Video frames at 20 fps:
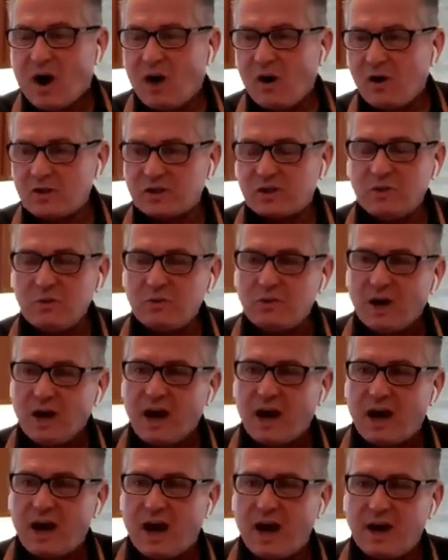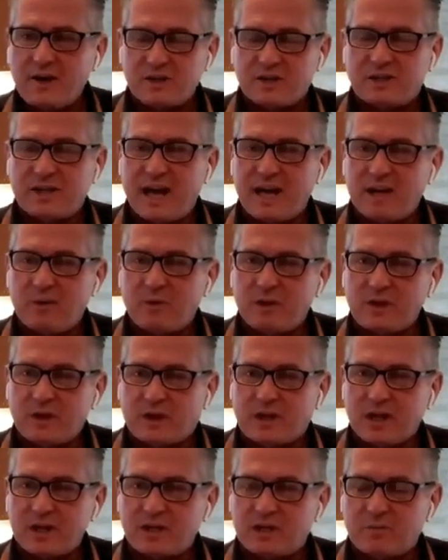also understanding what
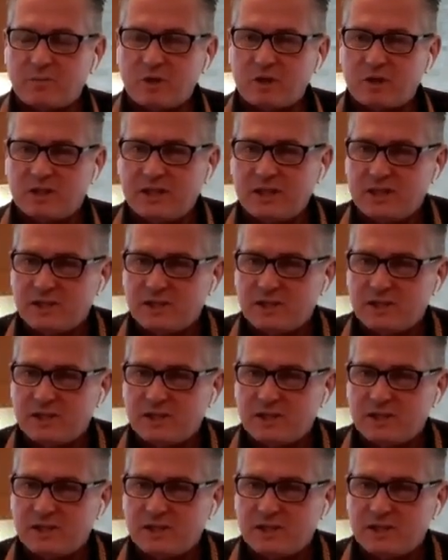your customers'